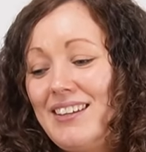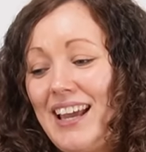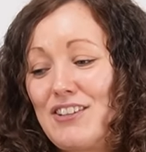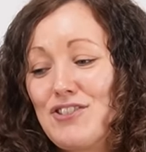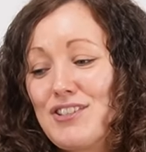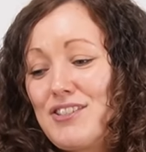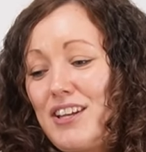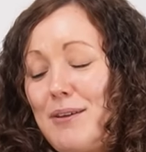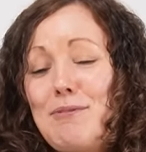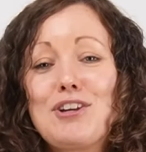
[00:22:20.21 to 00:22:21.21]
yeah, just
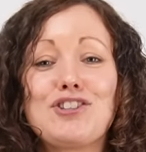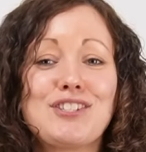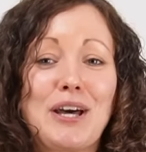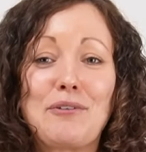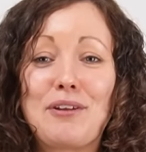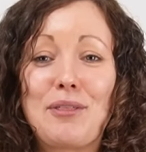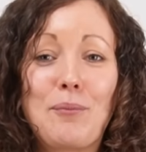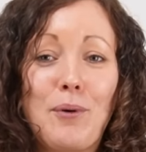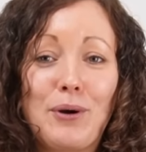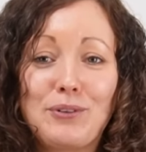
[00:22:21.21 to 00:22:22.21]
immerse yourself in the
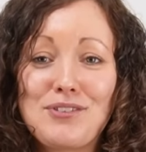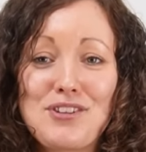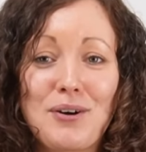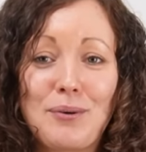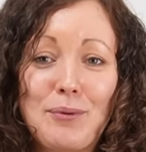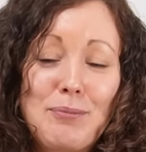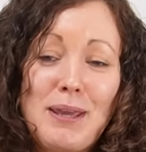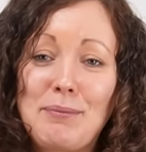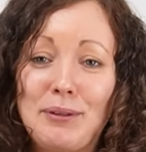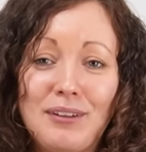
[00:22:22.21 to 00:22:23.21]
world of sewing with
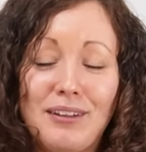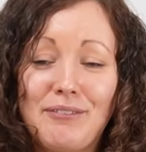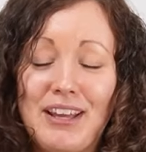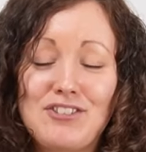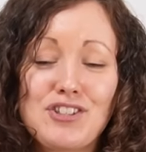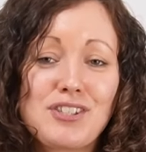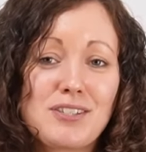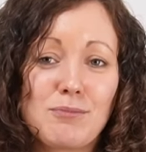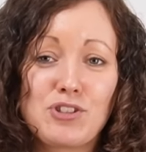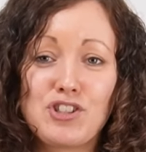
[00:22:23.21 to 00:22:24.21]
people that love it just
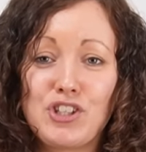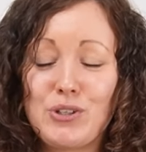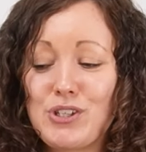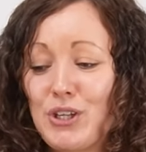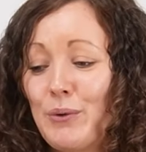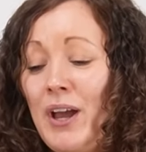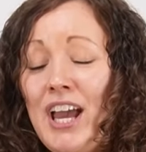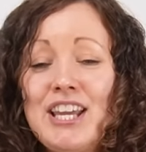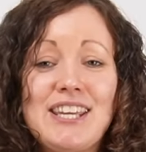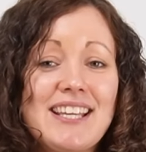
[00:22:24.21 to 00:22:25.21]
as much as you do.
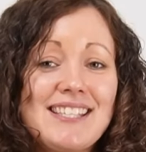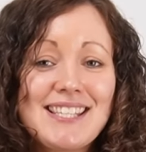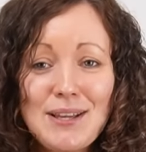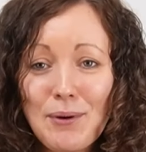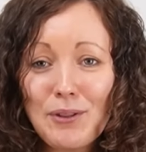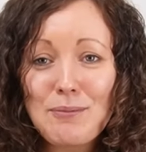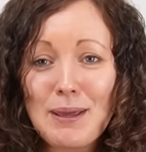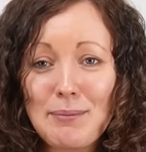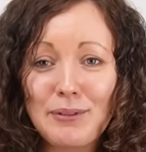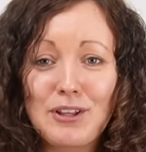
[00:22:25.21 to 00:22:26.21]
You can see what other
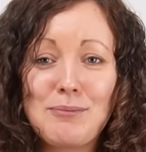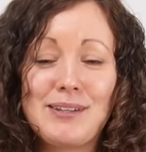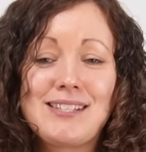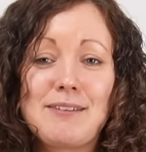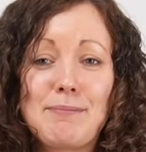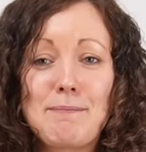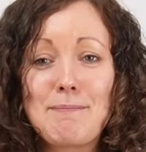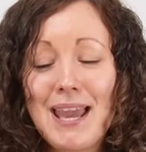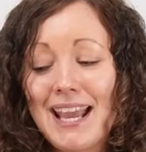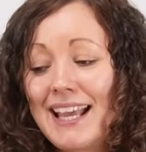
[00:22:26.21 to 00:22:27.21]
people in the community have been
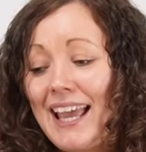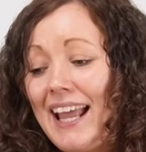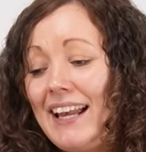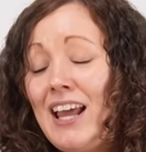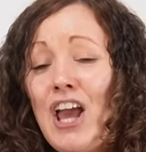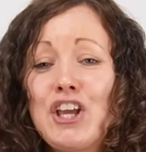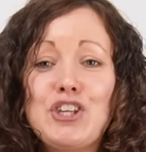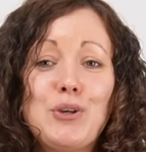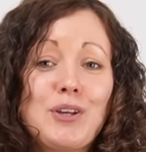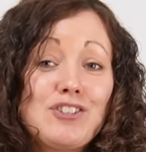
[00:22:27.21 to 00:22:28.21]
making,
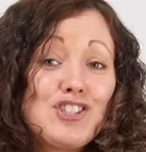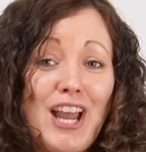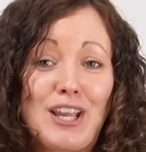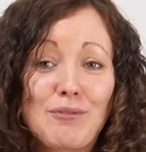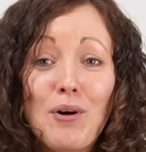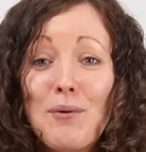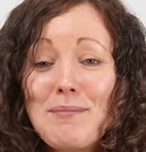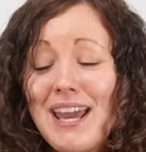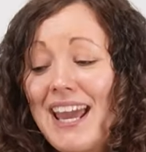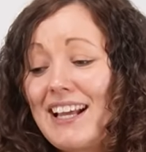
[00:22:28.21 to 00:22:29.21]
you can share your own
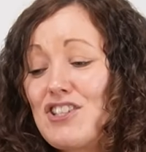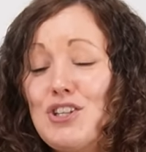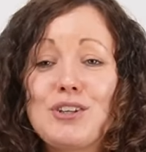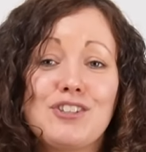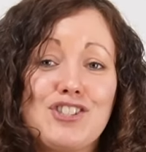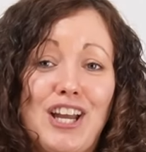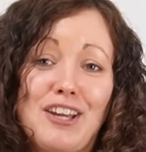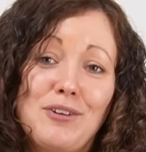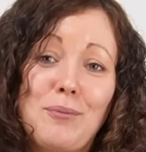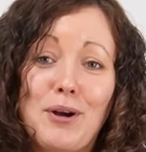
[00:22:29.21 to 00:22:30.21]
makes, you can share
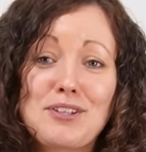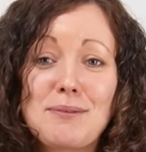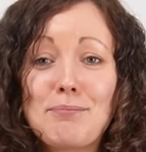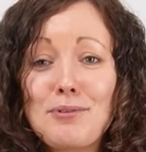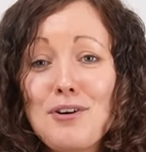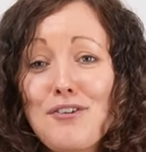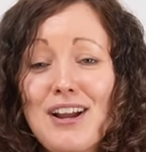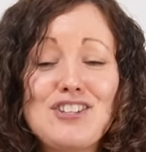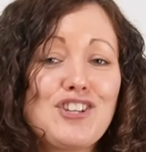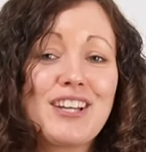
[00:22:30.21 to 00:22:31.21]
your works in
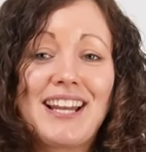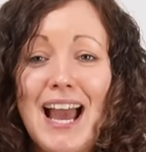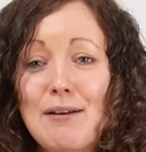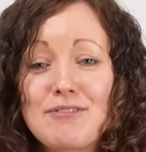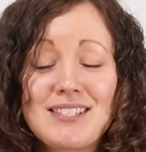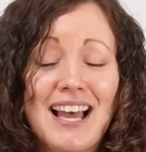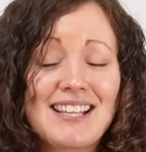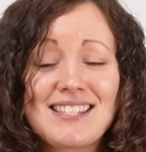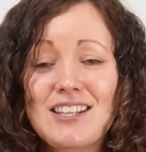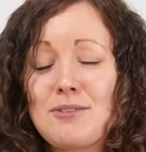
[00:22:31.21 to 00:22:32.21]
progress, you can
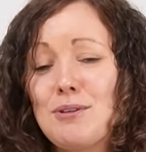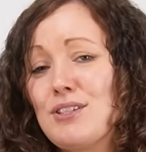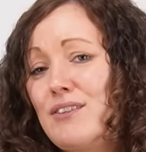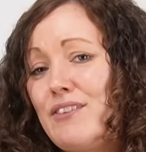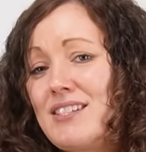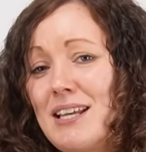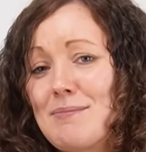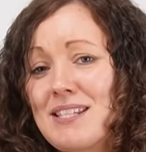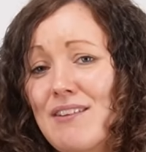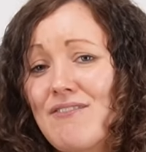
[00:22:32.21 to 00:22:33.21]
ask, the community for
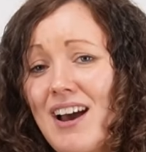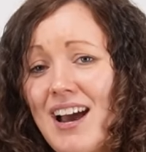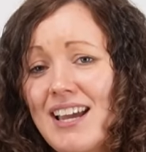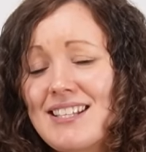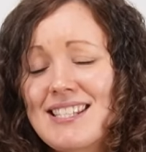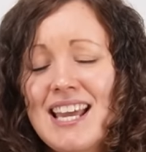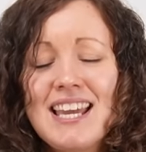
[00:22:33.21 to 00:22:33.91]
tips and advice.